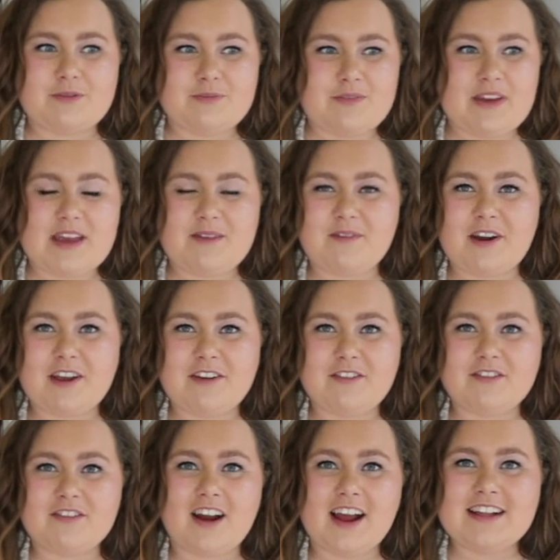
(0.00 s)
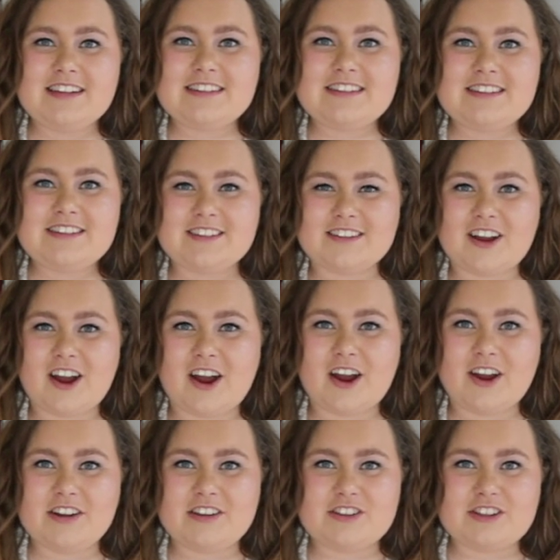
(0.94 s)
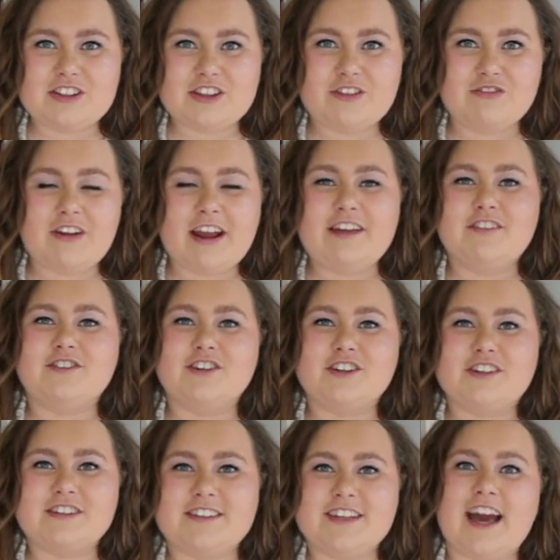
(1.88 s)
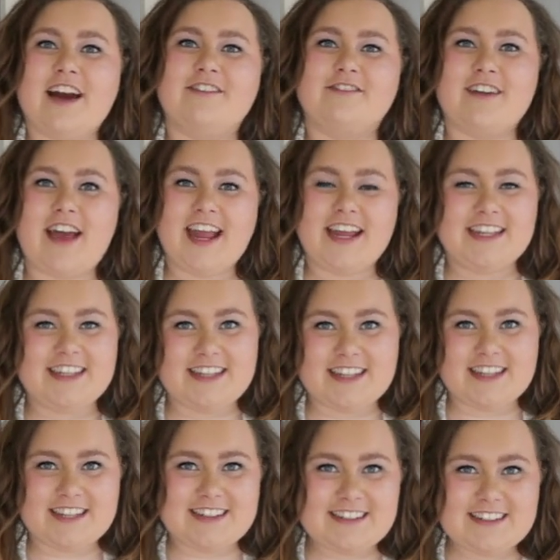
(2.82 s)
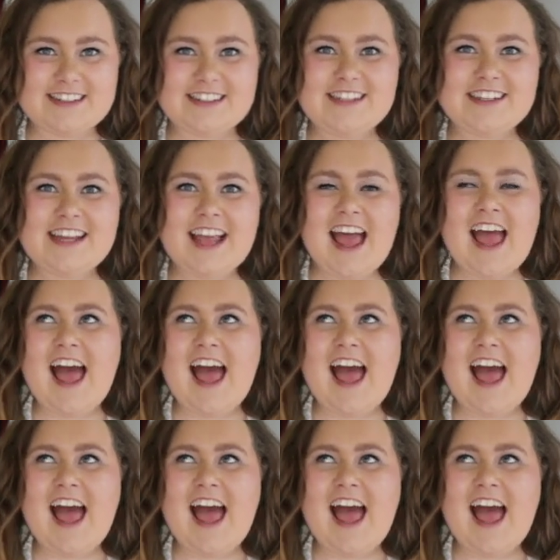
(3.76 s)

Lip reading: for me and my friends to go to the Rainforest Cafe in London.